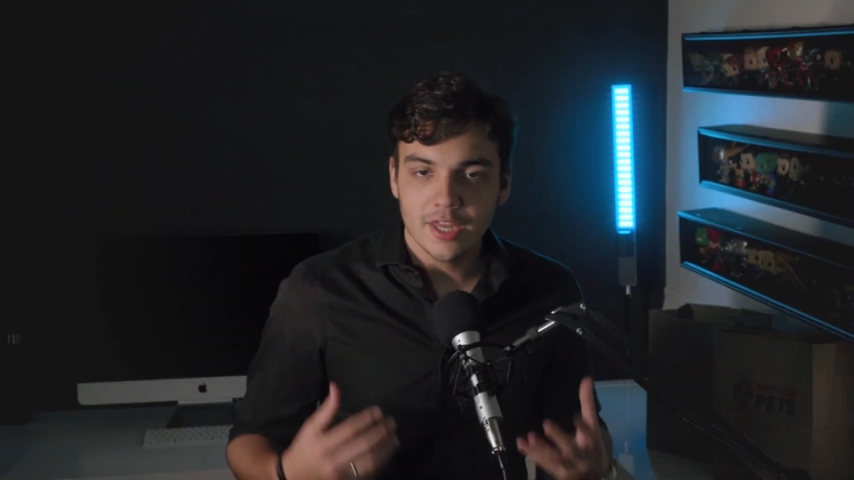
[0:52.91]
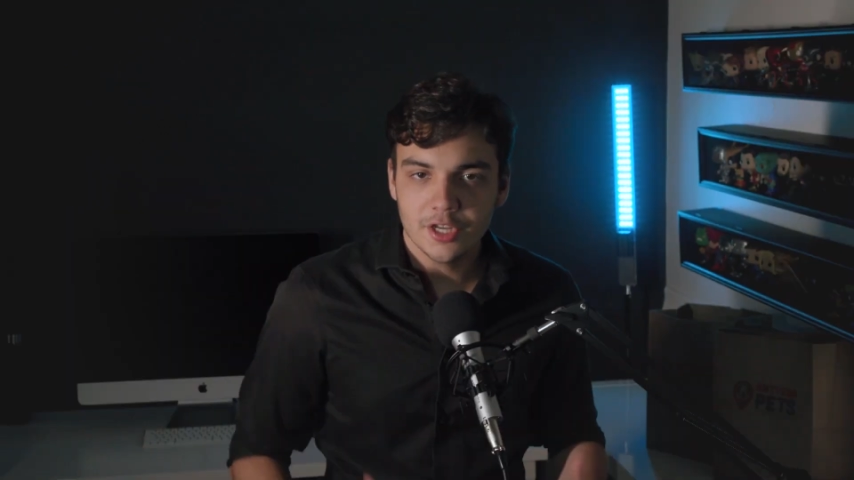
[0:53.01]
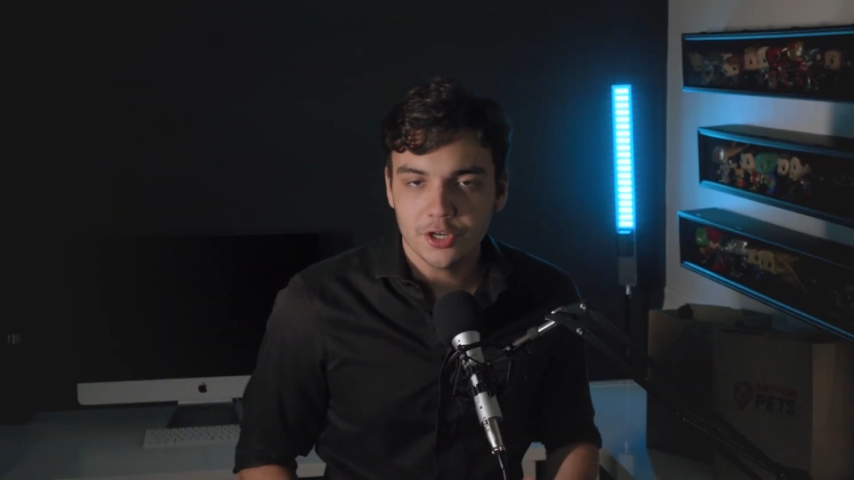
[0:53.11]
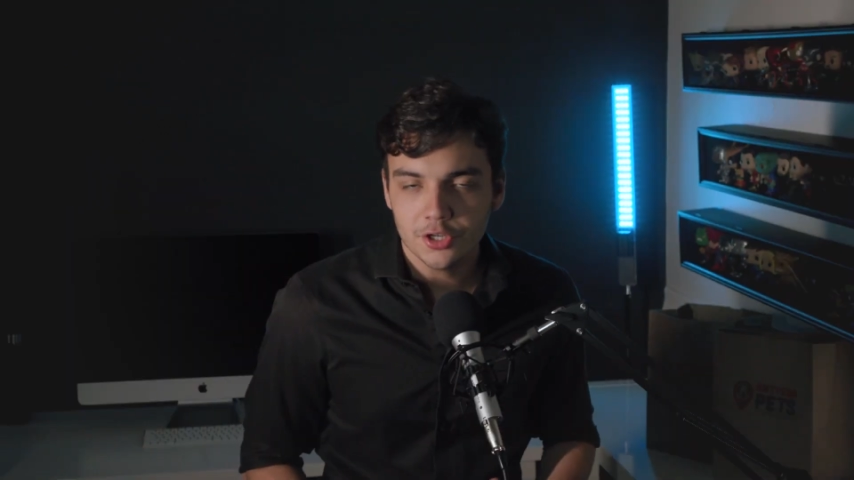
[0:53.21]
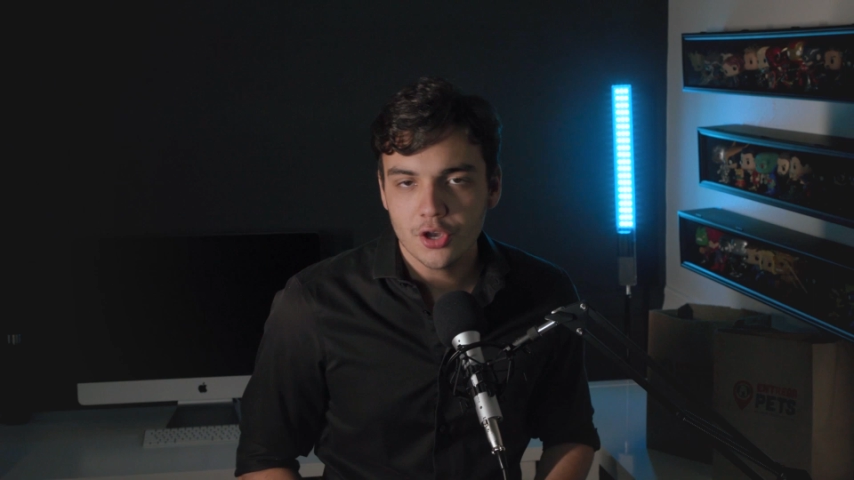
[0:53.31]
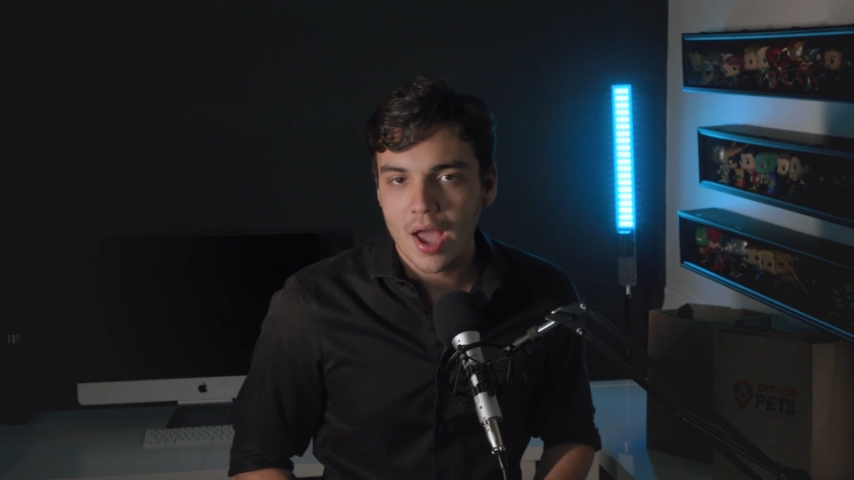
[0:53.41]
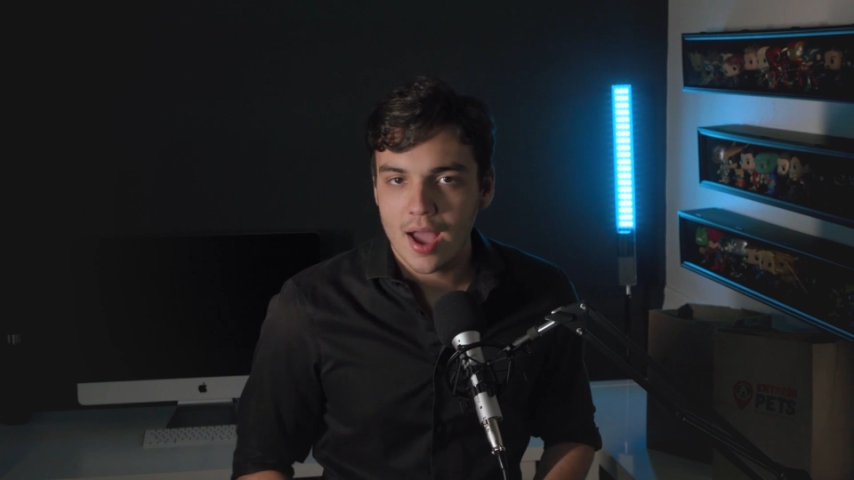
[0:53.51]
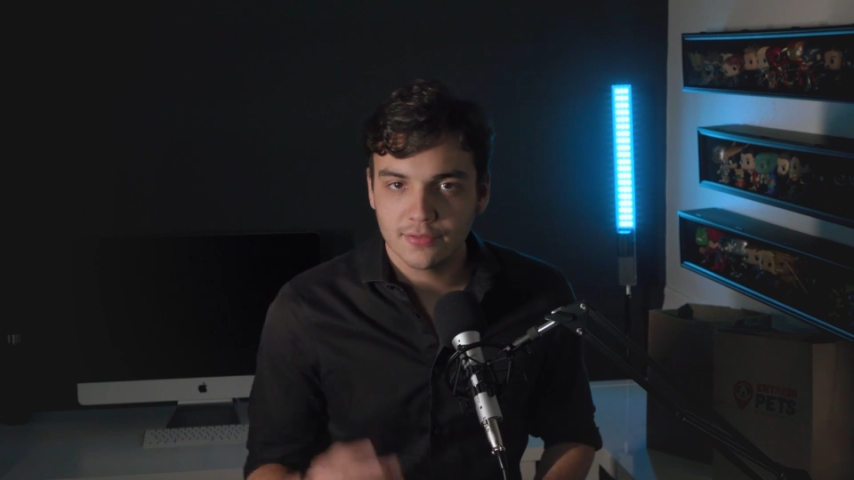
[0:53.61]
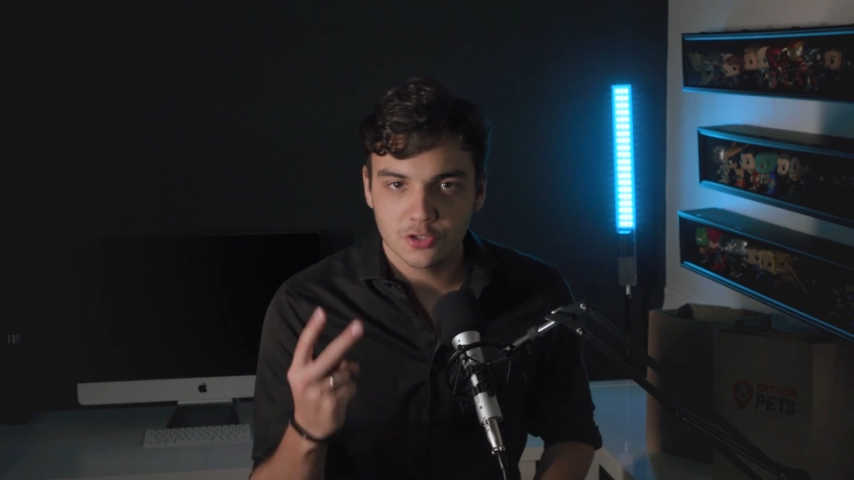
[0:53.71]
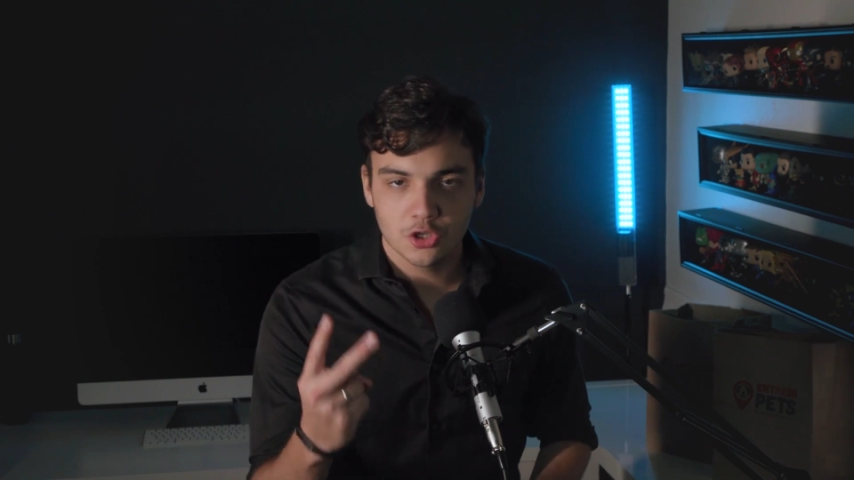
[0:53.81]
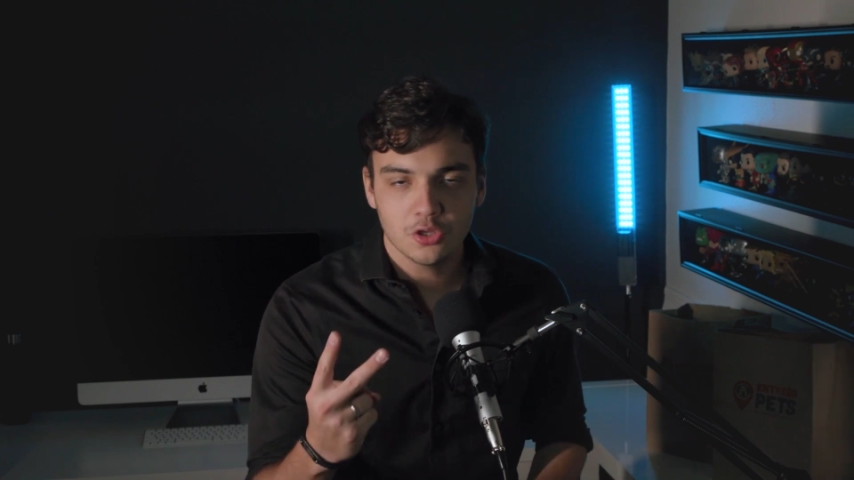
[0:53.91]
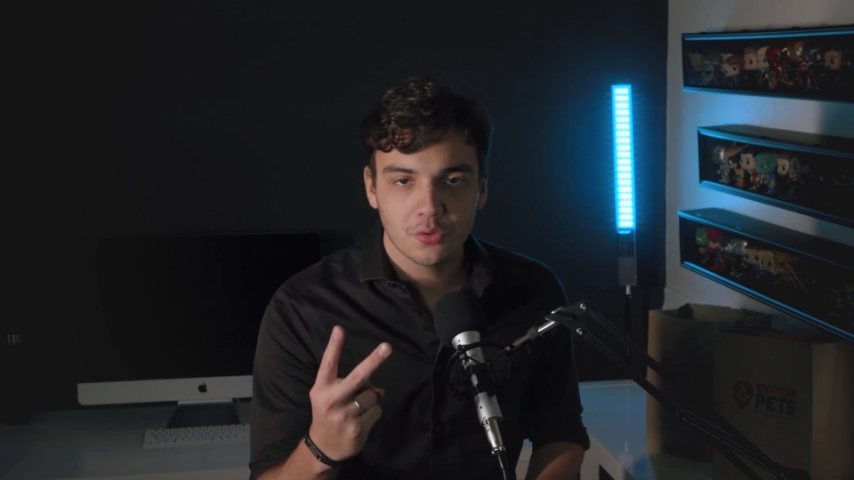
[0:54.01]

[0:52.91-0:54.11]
And here you have two